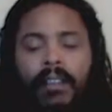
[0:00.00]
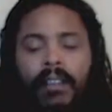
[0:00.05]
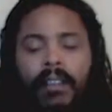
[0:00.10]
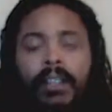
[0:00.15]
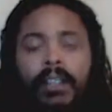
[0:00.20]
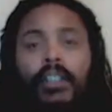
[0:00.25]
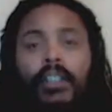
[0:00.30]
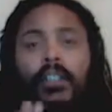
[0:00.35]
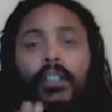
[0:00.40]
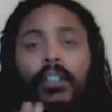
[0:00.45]

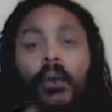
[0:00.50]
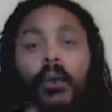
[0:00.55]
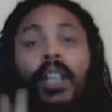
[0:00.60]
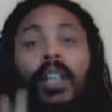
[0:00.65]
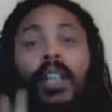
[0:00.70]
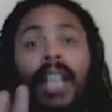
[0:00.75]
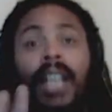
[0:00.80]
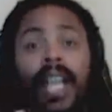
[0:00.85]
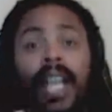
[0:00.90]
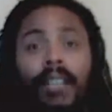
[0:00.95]
your
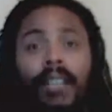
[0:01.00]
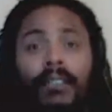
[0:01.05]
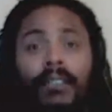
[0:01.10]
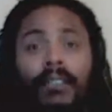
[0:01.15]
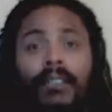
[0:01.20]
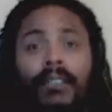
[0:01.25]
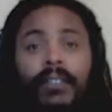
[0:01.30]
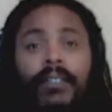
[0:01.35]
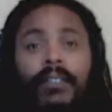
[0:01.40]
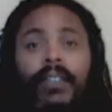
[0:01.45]
life,
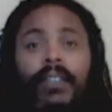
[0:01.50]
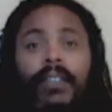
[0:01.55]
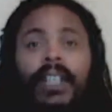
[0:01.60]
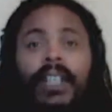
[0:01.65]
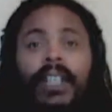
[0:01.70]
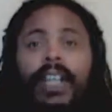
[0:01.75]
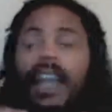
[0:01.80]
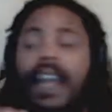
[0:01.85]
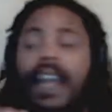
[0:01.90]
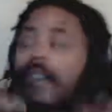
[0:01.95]

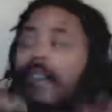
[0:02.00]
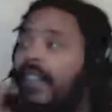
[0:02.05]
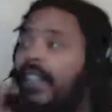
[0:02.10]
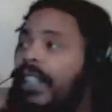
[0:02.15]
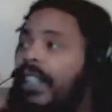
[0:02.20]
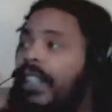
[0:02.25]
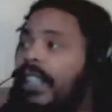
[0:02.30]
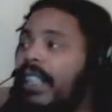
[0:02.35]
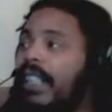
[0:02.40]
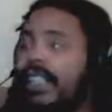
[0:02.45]
everything
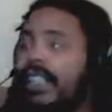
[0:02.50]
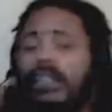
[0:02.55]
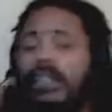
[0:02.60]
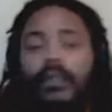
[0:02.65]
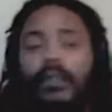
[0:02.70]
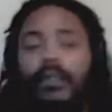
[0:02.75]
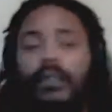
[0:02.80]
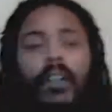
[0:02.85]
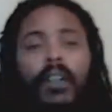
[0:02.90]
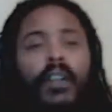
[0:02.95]
that's
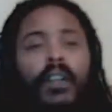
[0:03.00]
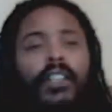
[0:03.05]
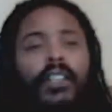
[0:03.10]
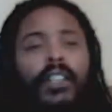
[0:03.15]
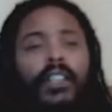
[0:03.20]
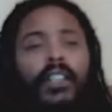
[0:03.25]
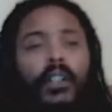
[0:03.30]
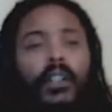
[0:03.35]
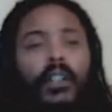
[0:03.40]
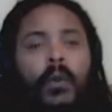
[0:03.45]
involved in
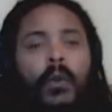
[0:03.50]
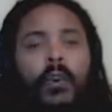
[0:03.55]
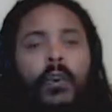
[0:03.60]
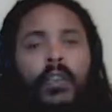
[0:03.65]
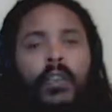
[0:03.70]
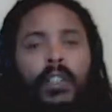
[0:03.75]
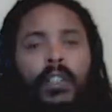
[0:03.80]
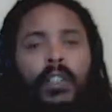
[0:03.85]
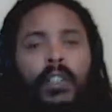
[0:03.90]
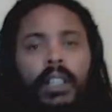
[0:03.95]
your
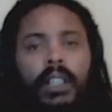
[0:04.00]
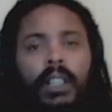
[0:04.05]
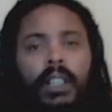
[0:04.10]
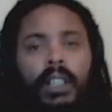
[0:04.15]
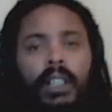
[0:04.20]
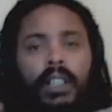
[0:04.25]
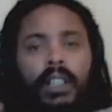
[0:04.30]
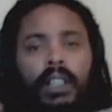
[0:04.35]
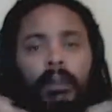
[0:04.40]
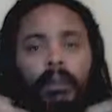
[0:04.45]

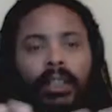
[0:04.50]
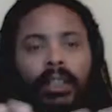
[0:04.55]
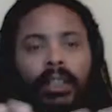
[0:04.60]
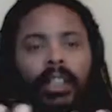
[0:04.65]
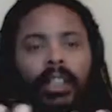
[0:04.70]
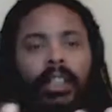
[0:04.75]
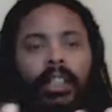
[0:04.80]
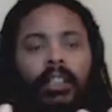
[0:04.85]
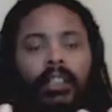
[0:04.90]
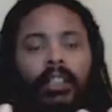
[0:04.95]

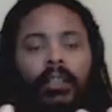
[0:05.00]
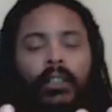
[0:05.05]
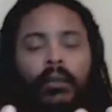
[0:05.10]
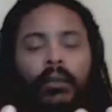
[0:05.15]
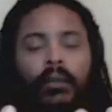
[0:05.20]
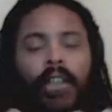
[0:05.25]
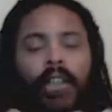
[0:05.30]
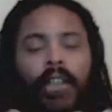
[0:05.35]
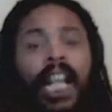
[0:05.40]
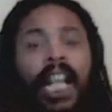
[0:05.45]
particular
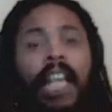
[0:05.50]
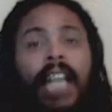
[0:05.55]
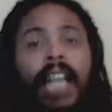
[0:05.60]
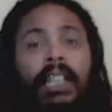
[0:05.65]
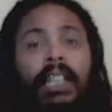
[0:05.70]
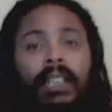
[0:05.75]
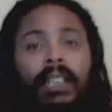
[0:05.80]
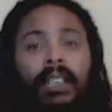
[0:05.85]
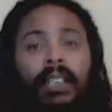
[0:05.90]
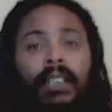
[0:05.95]
reality,
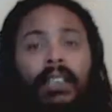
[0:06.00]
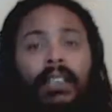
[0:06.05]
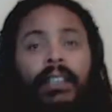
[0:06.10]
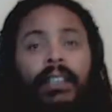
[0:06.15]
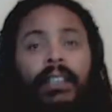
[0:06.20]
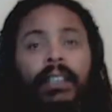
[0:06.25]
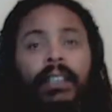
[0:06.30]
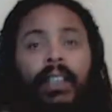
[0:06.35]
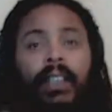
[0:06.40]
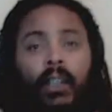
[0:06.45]

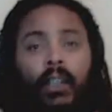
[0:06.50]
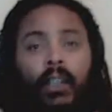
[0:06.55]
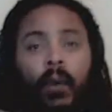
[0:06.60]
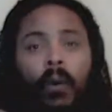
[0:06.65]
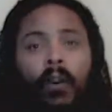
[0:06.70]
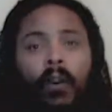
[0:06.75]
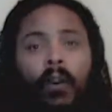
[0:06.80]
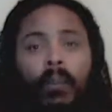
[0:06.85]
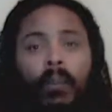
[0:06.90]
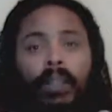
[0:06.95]
your
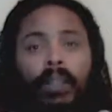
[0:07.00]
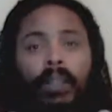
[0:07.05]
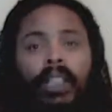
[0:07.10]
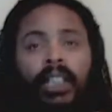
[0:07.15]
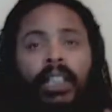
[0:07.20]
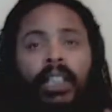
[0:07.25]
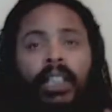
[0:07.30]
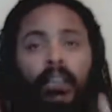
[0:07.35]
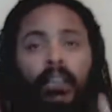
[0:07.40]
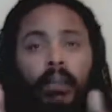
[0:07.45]
particular
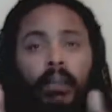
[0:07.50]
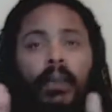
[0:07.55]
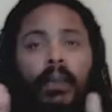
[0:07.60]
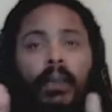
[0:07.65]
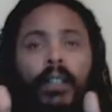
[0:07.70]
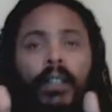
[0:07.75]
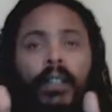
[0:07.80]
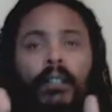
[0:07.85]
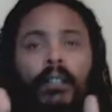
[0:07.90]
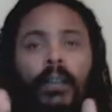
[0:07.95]
point of
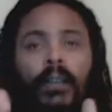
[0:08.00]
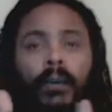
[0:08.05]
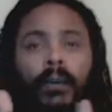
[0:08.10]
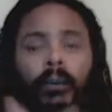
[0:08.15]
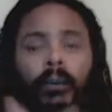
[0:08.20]
view.